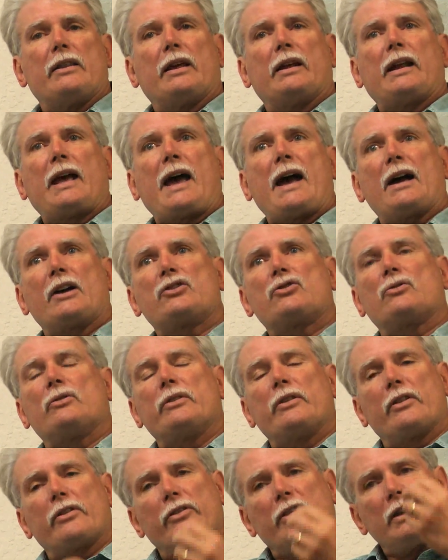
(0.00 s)
that
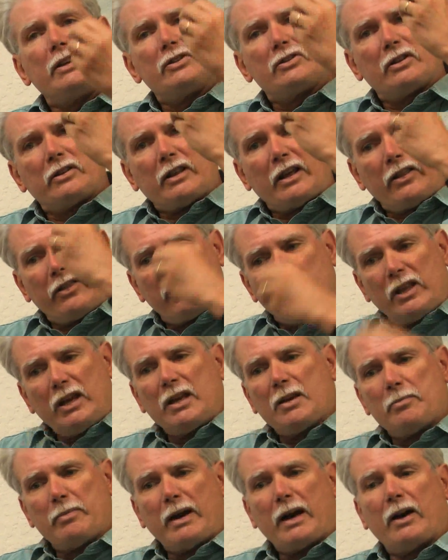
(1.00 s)
actually the things that they
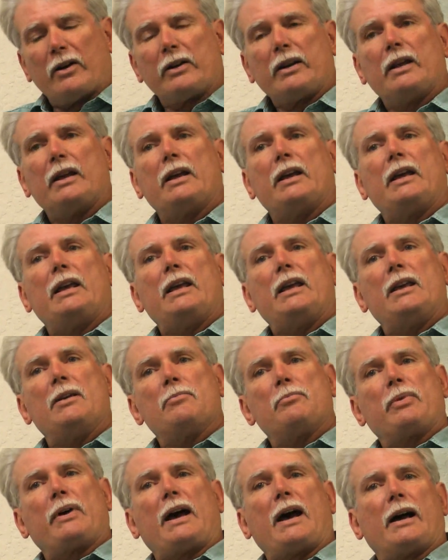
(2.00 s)
think about
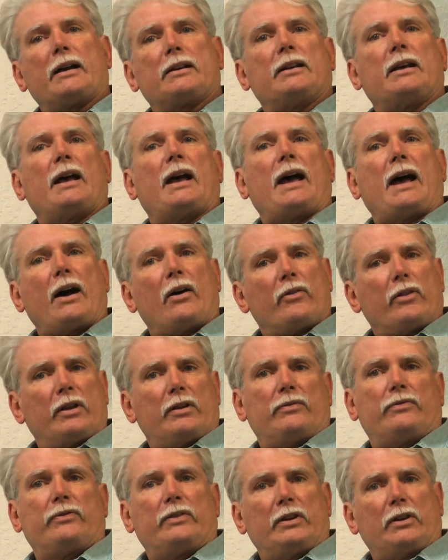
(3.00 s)
impact how
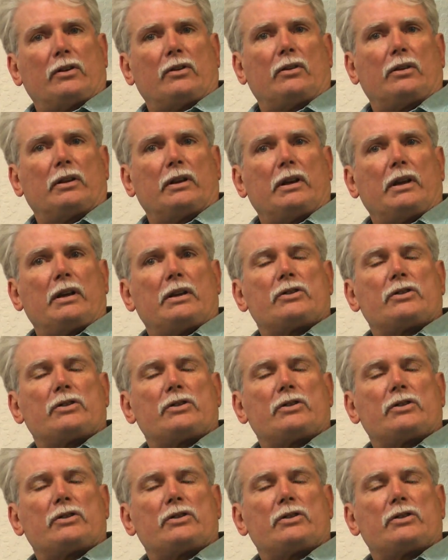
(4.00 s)
they feel.